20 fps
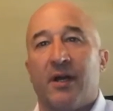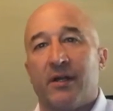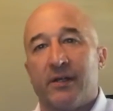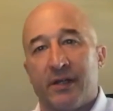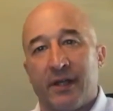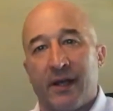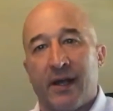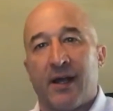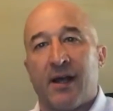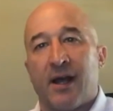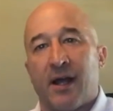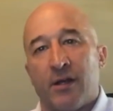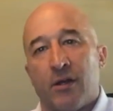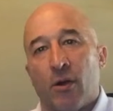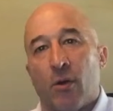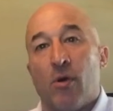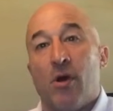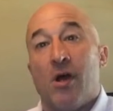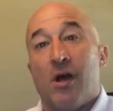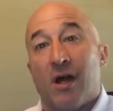Yeah, I
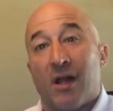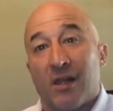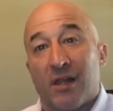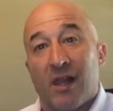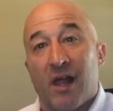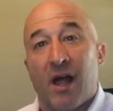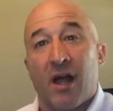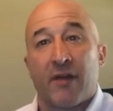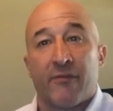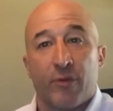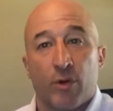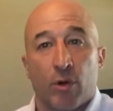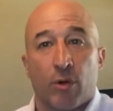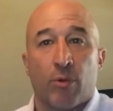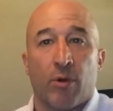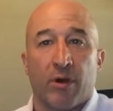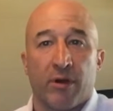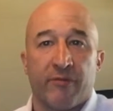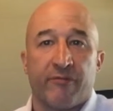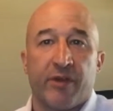know, a lot of you are
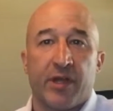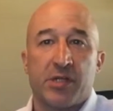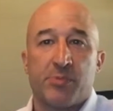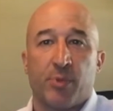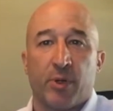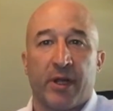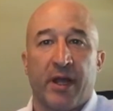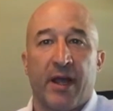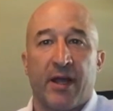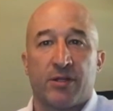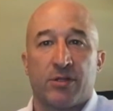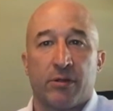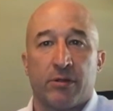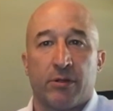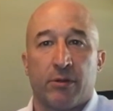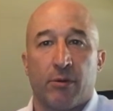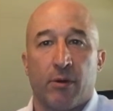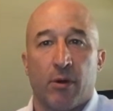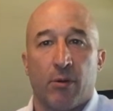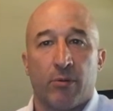running Facebook ads on
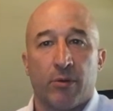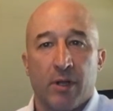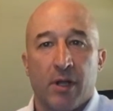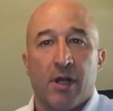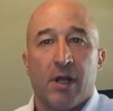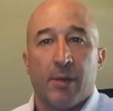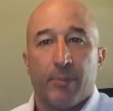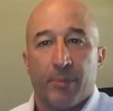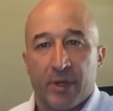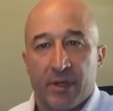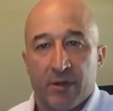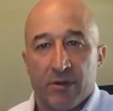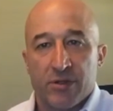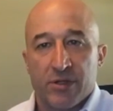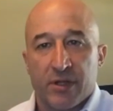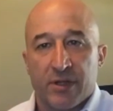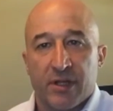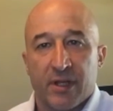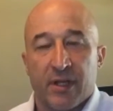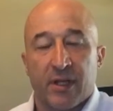your own, but here's
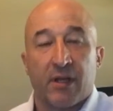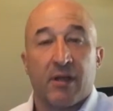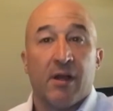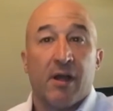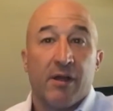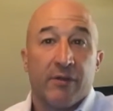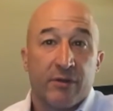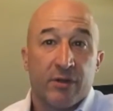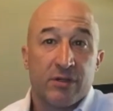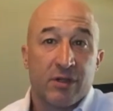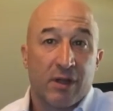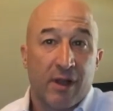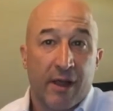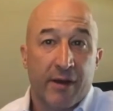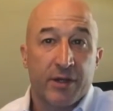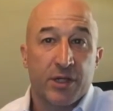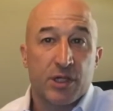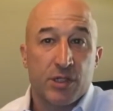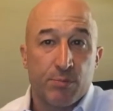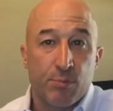the thing, there's a lot
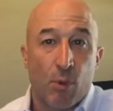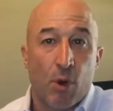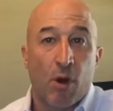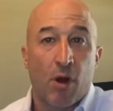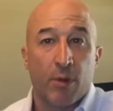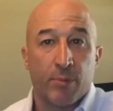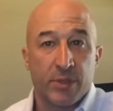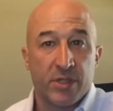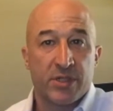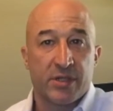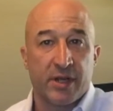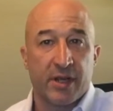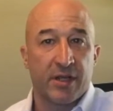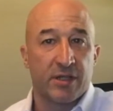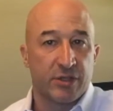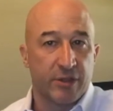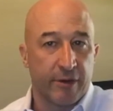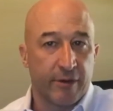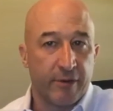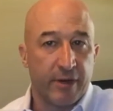of small
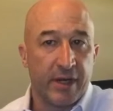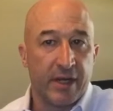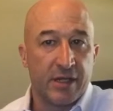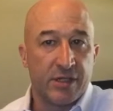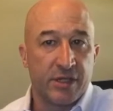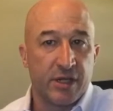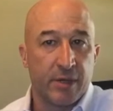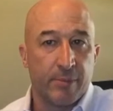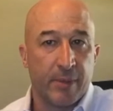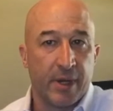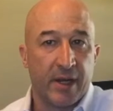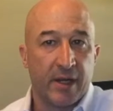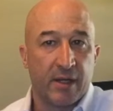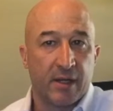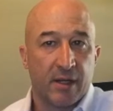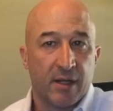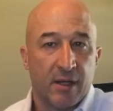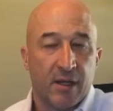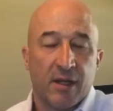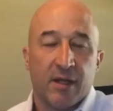mistakes that are easy to
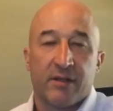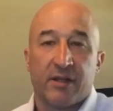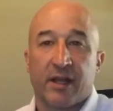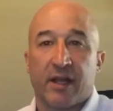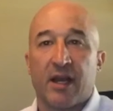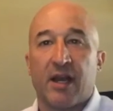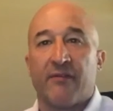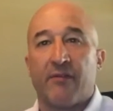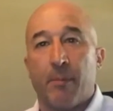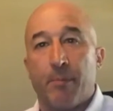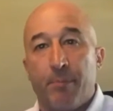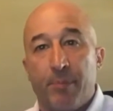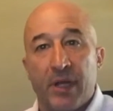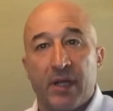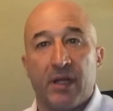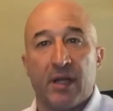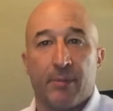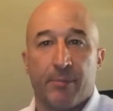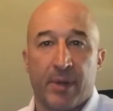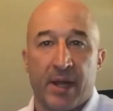make that can have a
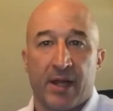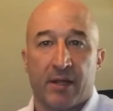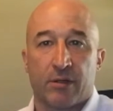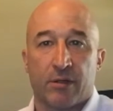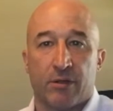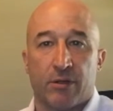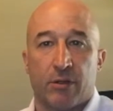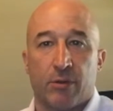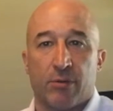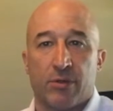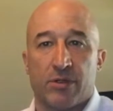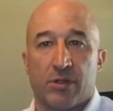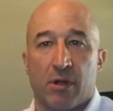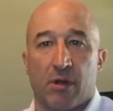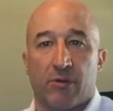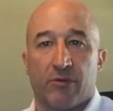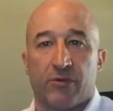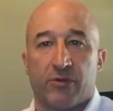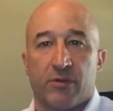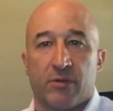big impact on your
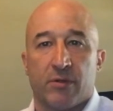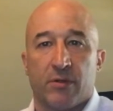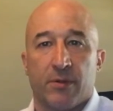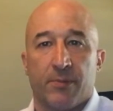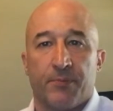results.